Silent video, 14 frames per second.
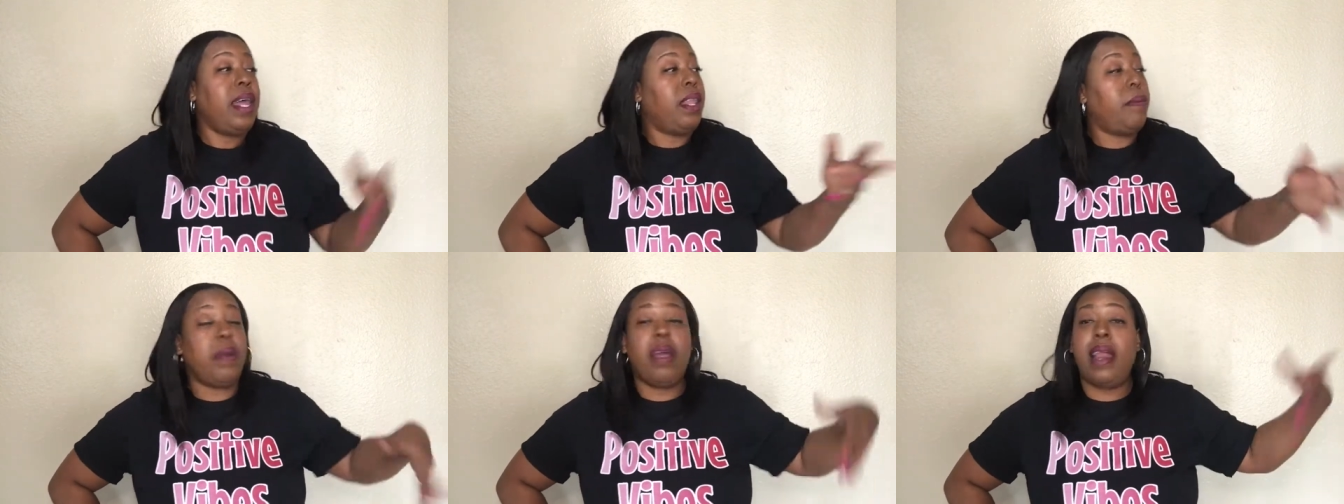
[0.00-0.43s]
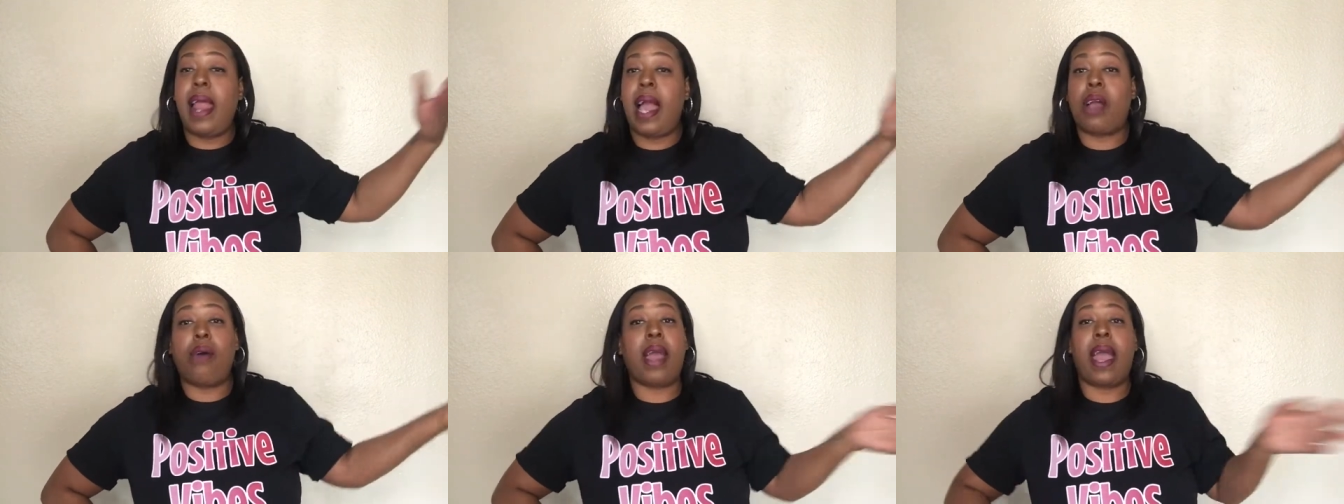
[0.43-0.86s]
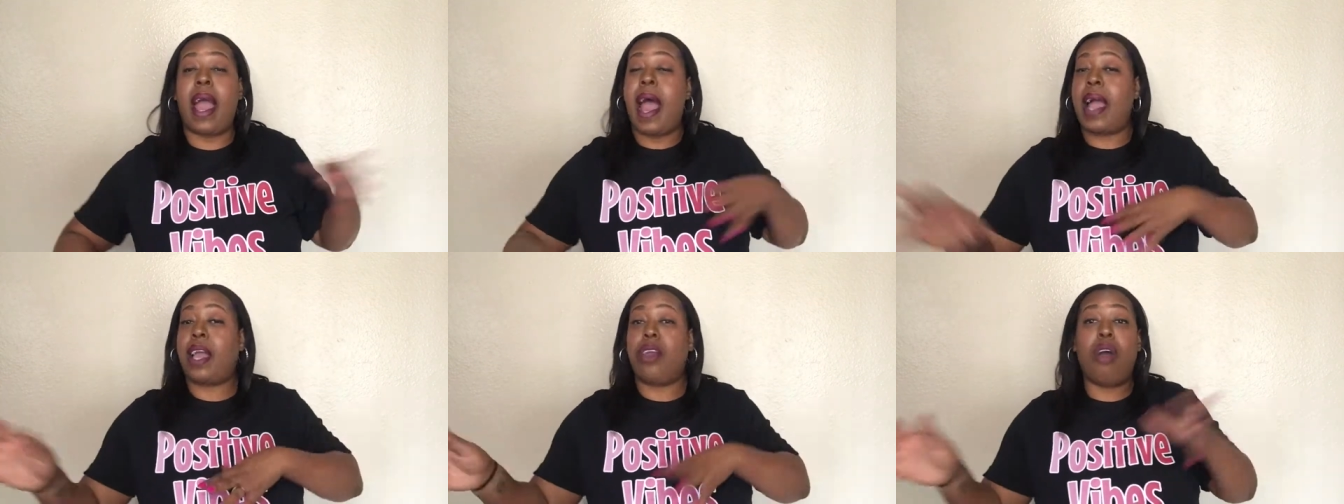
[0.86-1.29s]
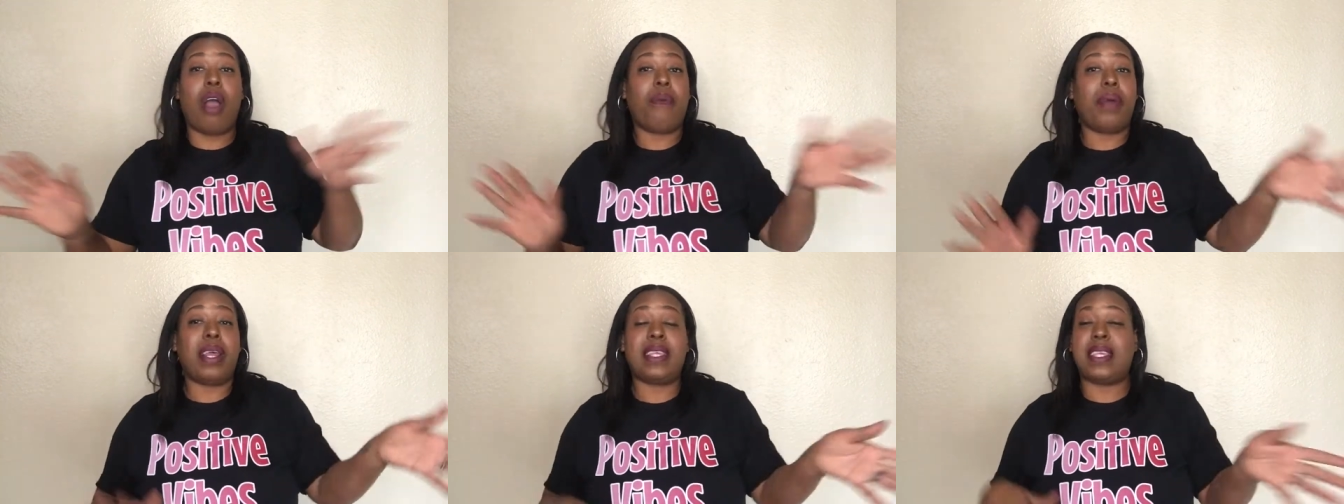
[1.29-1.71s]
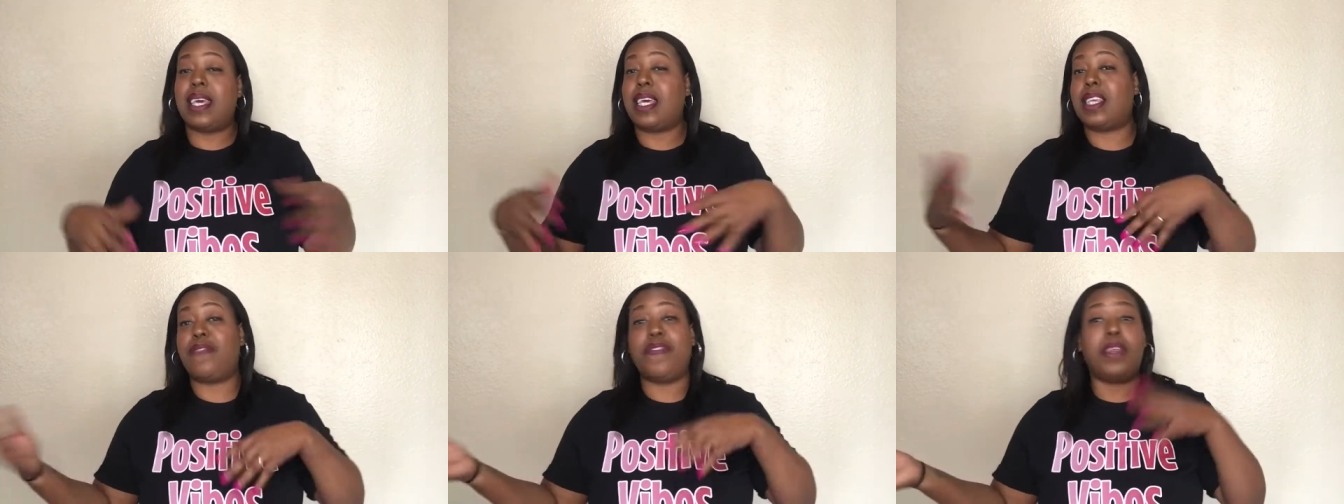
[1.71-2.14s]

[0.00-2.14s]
Lemire like, okay, I can already see it's